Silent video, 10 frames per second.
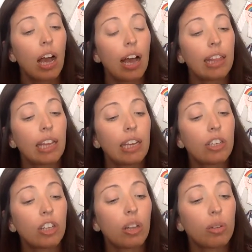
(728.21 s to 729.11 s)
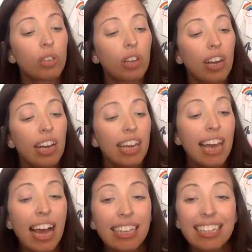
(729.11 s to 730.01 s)
I leaned closer.
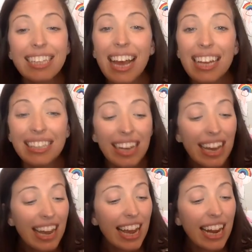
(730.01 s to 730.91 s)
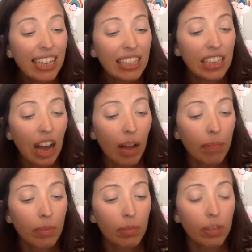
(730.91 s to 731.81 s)
Yes, it is
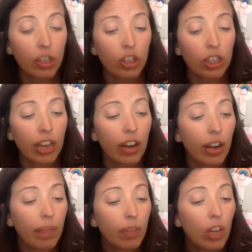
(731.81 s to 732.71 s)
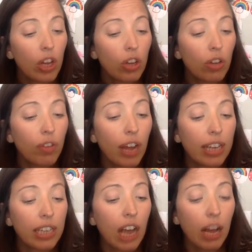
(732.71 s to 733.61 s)
Tums, Mr. Scary. You've
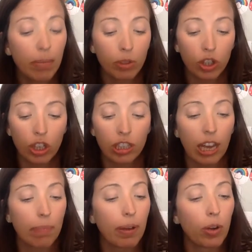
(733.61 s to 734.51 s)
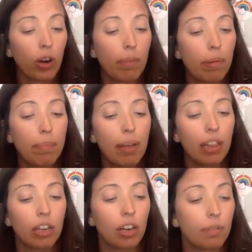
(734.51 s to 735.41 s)
got Tums just like my Grandpa
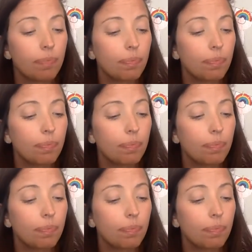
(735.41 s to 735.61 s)
Miller.